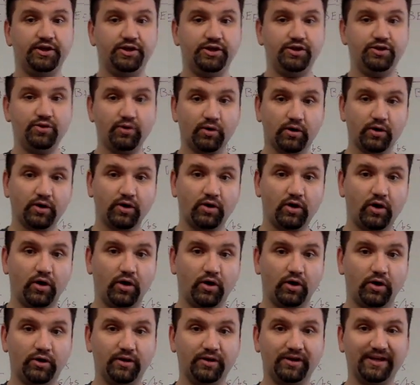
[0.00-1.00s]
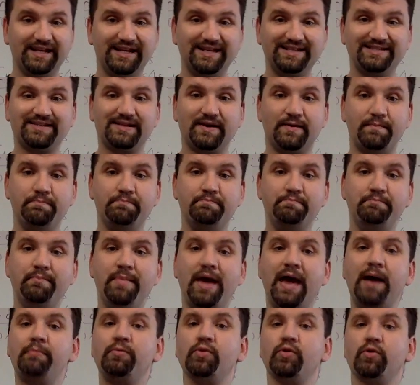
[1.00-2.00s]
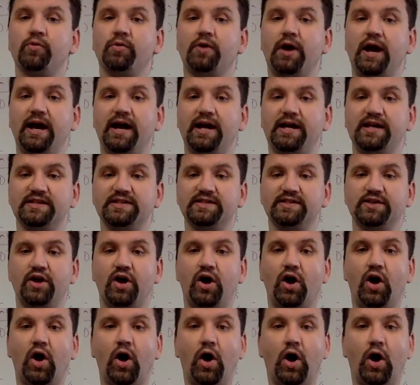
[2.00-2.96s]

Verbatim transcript: your goal is to memorize